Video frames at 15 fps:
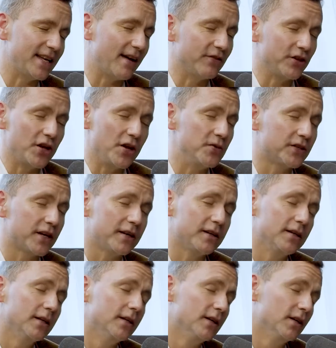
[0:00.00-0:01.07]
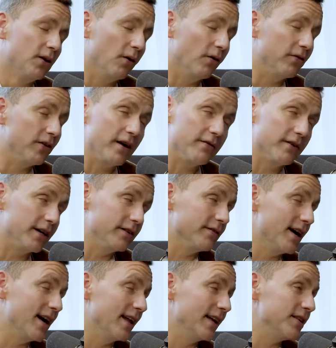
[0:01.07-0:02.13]
never use it, or very, very
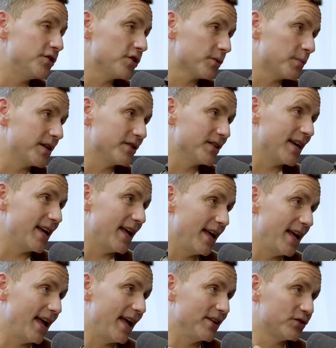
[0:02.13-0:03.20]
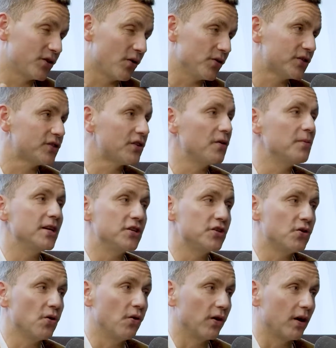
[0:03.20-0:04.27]
rarely, just because it's got so many
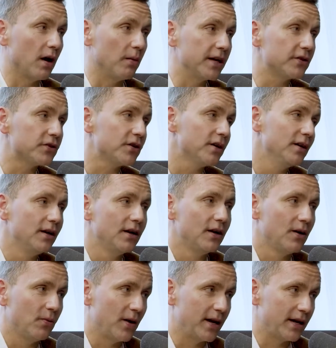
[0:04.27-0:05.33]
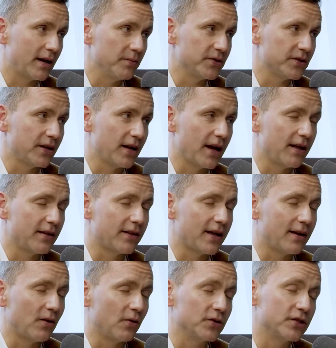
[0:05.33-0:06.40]
shortcomings when it comes to
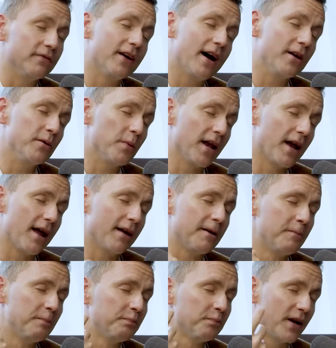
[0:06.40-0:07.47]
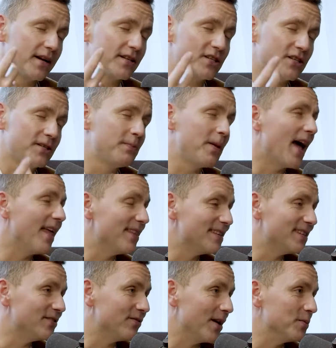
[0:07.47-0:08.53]
that long-term value. But I suspect
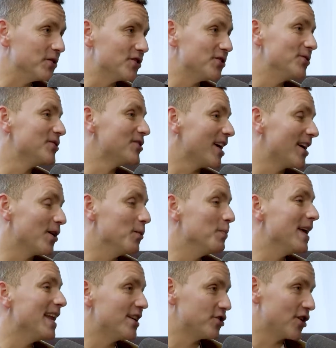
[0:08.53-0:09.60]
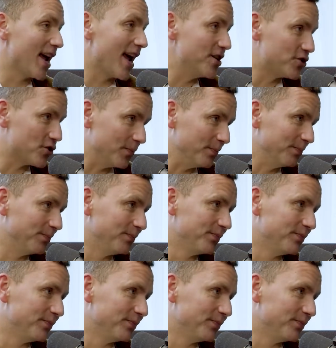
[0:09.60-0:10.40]
this is very much, as you say, going to be an education